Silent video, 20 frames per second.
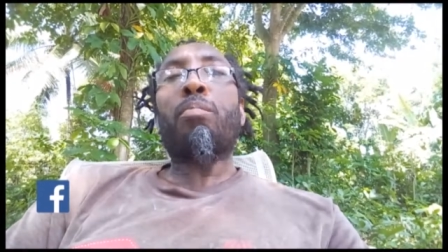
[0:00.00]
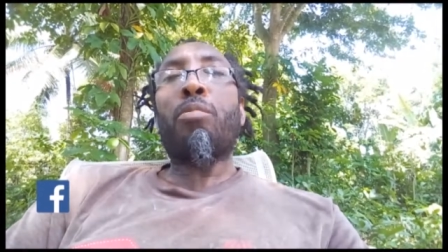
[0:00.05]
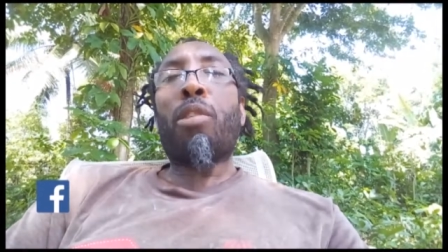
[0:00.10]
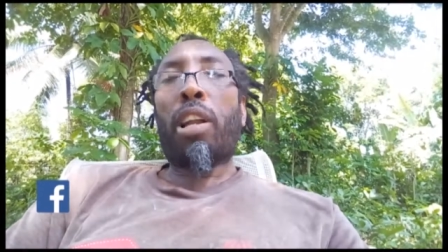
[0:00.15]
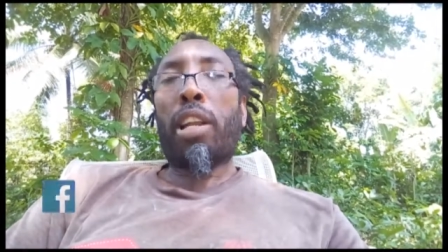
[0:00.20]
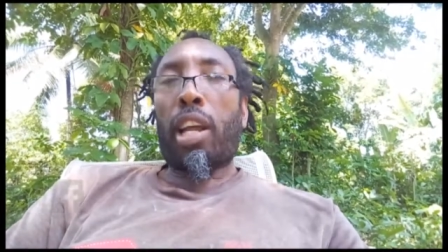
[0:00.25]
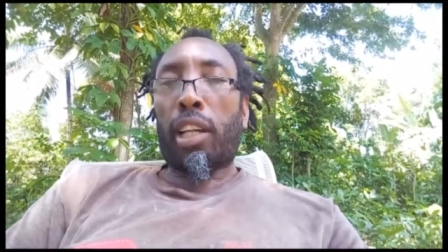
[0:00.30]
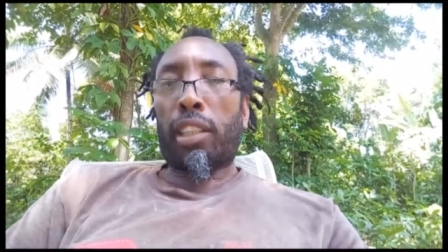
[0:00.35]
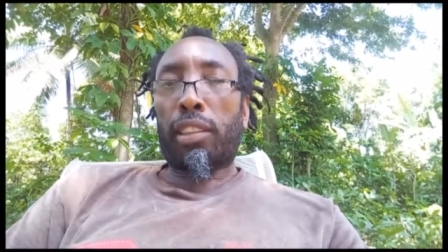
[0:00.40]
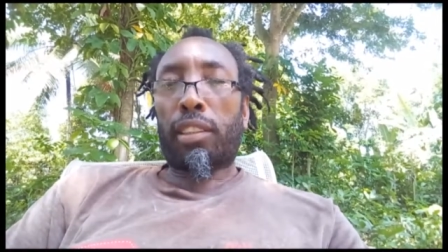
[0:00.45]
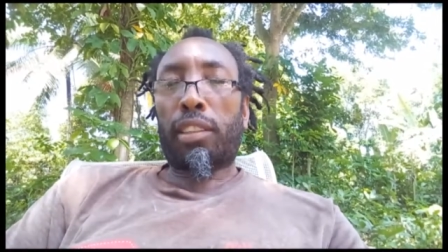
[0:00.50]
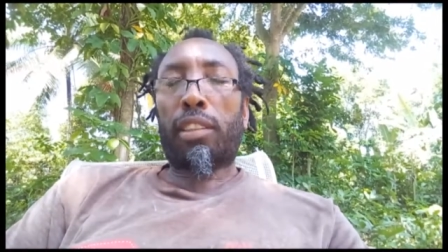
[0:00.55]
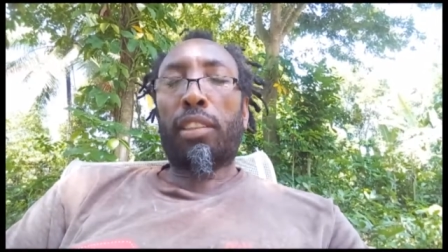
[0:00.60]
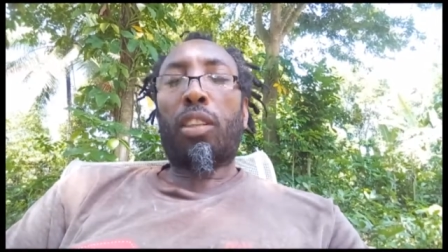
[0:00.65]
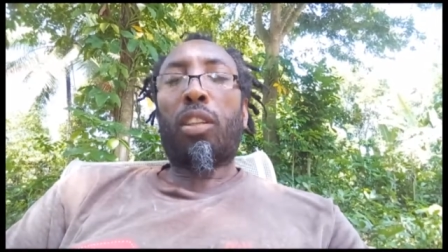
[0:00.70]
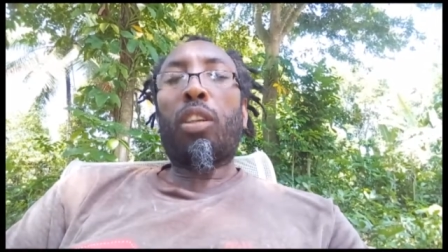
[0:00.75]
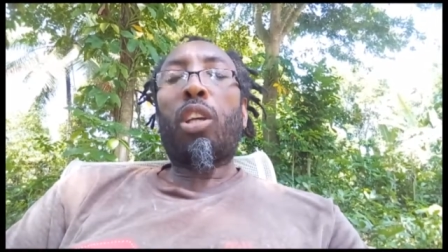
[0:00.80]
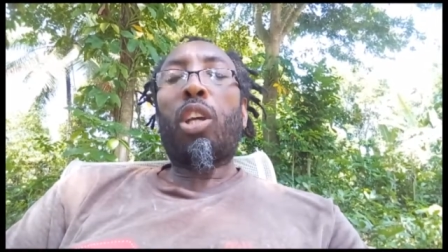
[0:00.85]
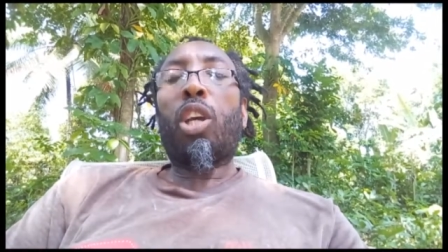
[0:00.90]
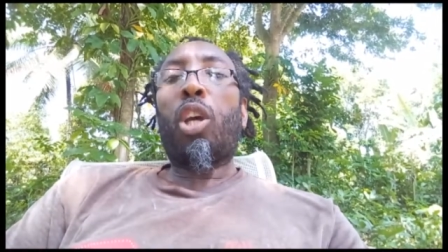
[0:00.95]
brothers
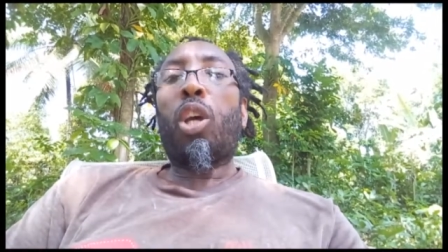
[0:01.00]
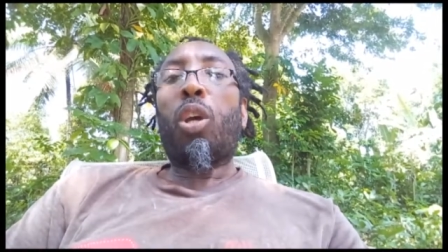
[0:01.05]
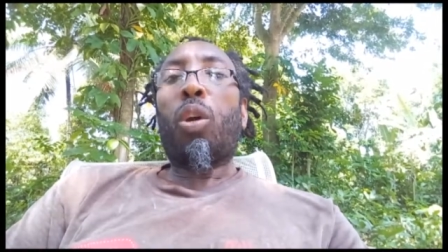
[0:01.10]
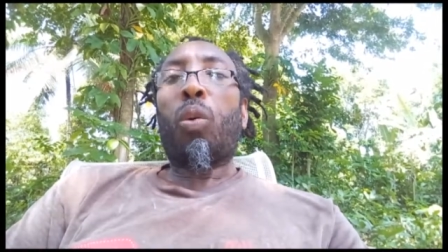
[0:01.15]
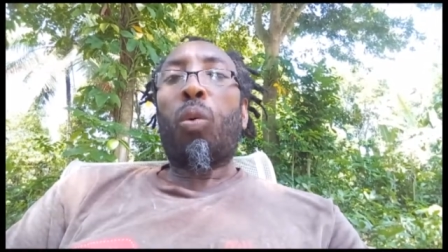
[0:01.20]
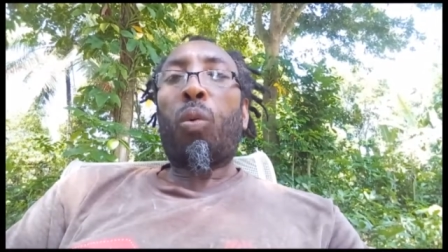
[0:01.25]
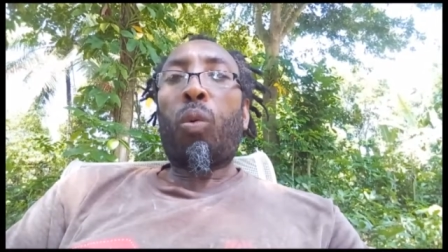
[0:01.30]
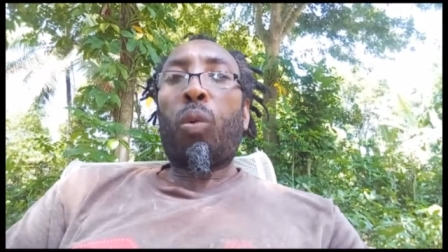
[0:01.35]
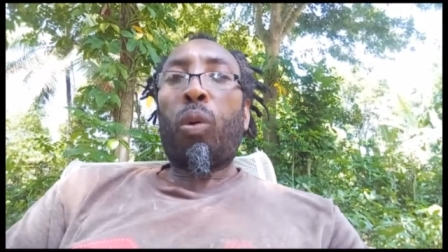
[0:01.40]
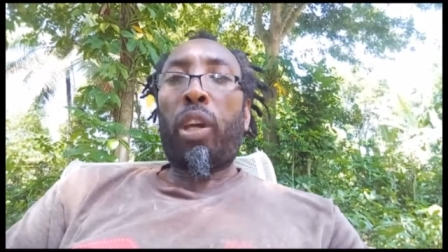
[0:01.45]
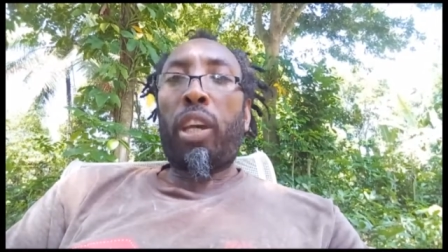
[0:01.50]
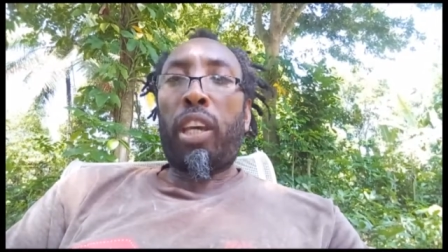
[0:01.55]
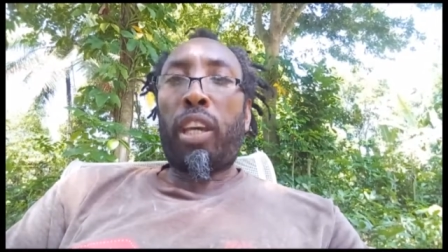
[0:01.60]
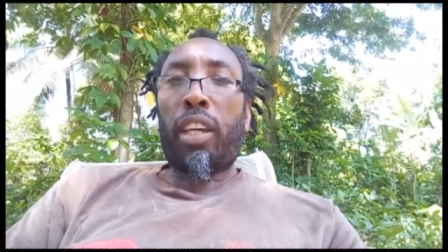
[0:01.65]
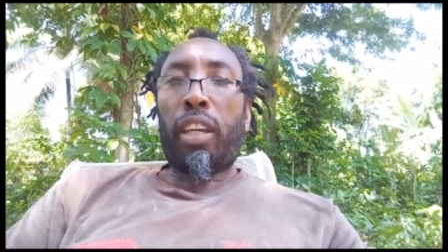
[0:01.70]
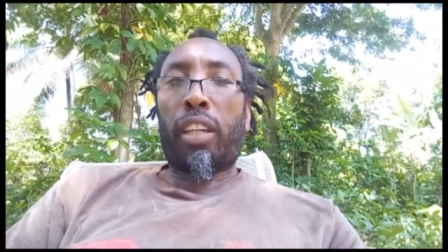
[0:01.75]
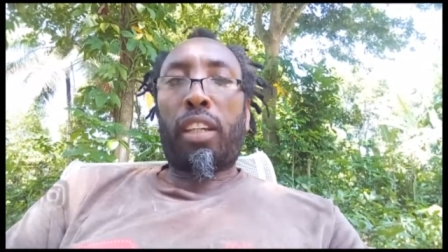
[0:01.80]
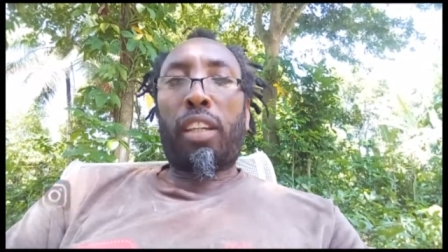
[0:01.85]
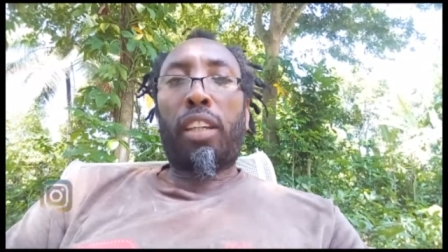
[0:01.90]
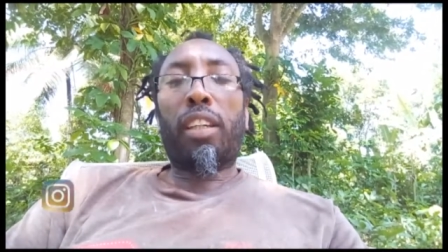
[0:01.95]

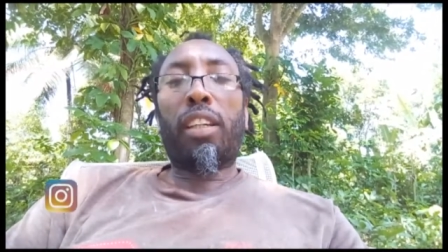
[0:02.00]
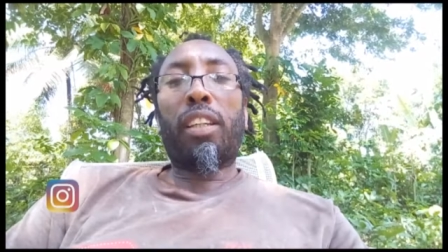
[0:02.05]
wake.